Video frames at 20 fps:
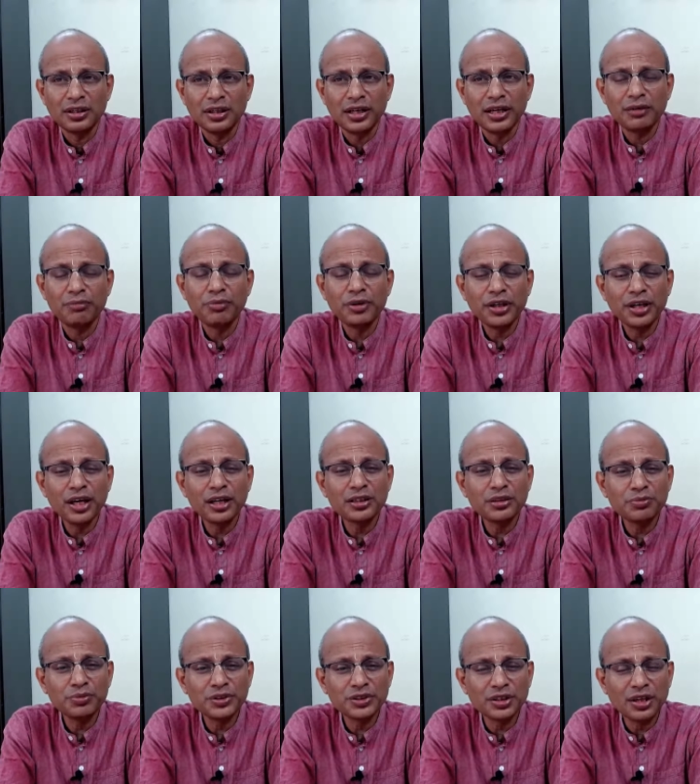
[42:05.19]
And because
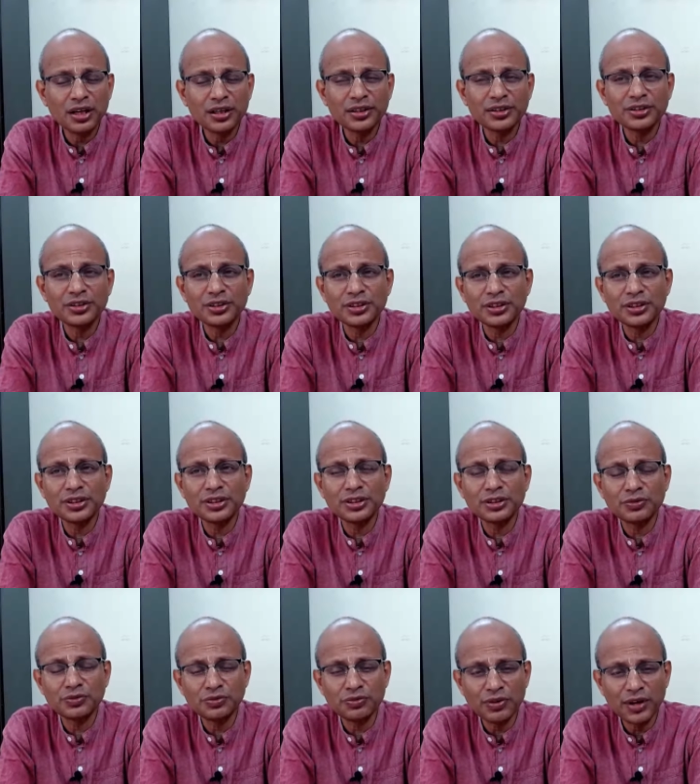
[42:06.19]
of his honesty, his
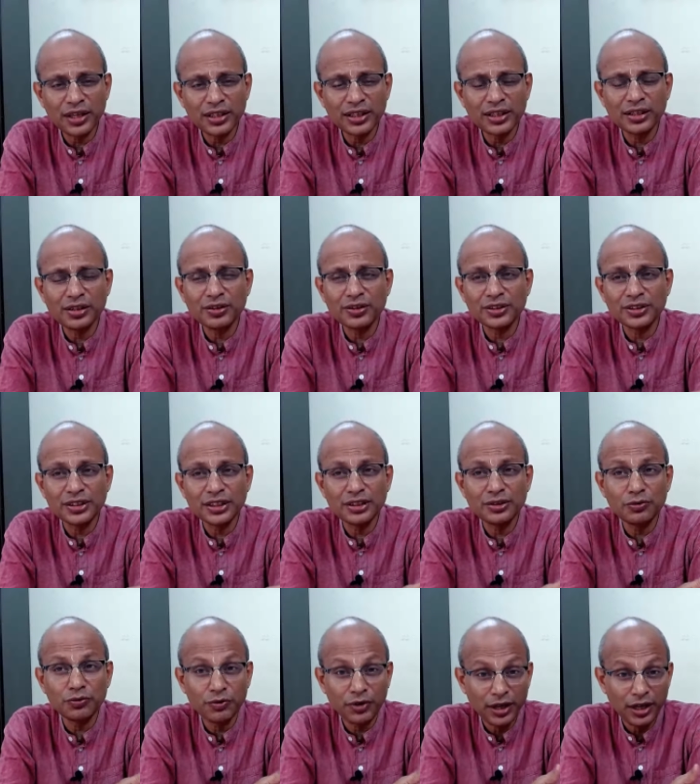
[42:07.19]
father-in-law said,
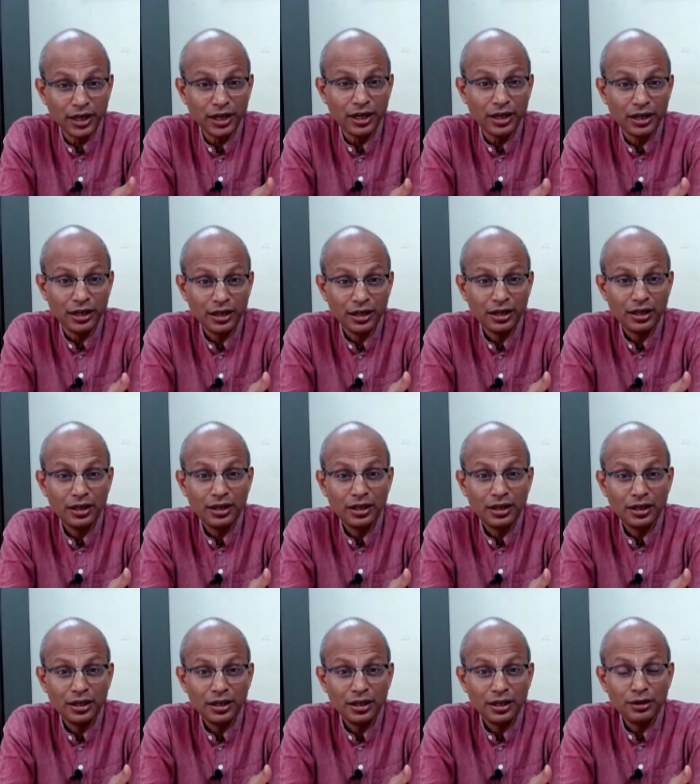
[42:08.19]
"Okay,
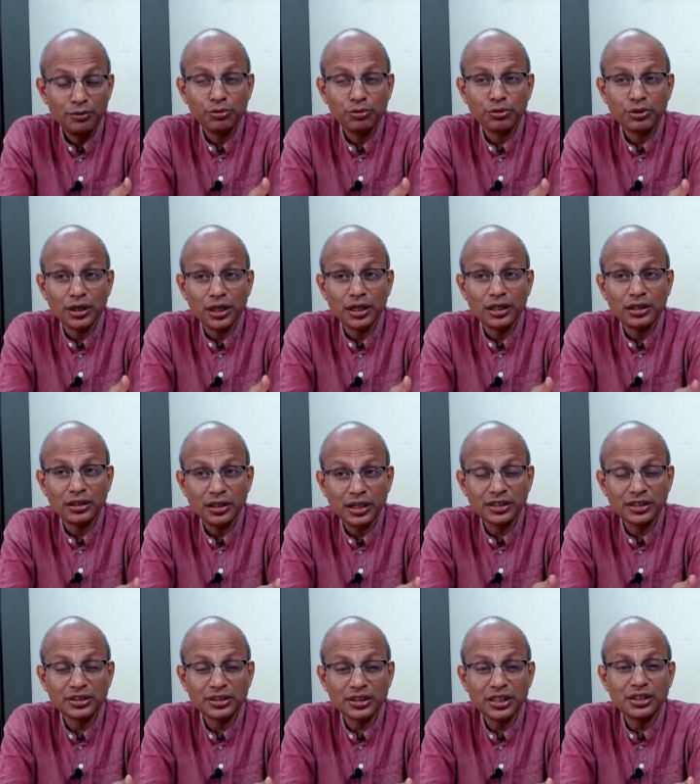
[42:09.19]
if you can
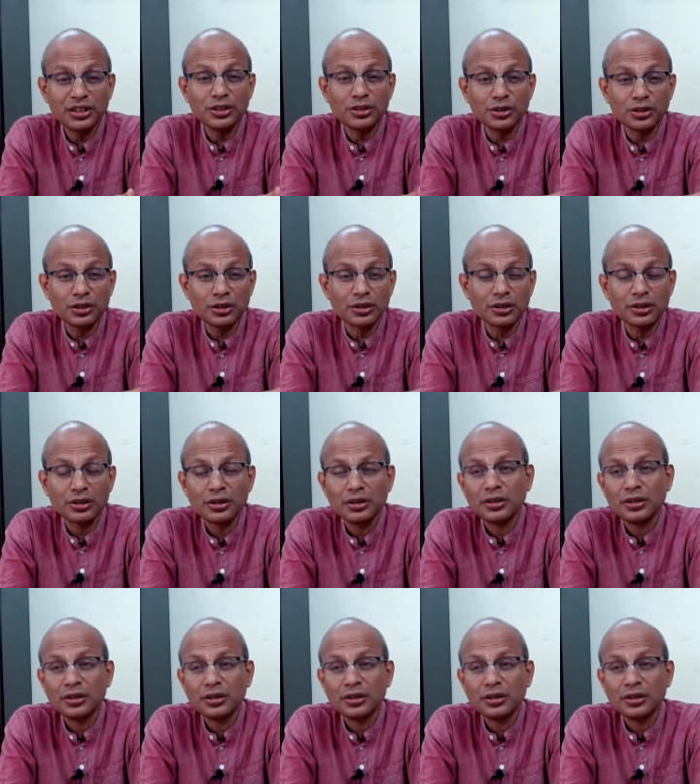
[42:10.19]
exchange your